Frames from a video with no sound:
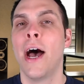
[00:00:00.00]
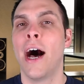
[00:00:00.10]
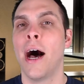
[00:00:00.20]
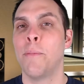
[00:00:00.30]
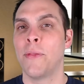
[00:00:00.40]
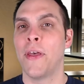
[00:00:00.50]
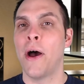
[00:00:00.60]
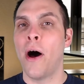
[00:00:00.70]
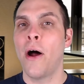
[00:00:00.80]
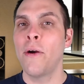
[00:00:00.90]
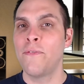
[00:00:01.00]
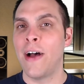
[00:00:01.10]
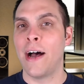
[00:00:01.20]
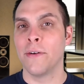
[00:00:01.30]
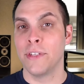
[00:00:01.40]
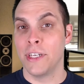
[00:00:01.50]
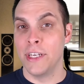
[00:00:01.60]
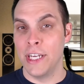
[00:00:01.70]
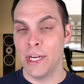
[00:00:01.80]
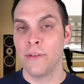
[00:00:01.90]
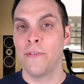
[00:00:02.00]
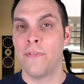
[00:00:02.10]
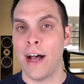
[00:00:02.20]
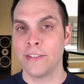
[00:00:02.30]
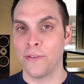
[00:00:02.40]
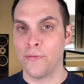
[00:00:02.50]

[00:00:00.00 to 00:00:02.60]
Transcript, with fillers: uh, but they are found near the fossil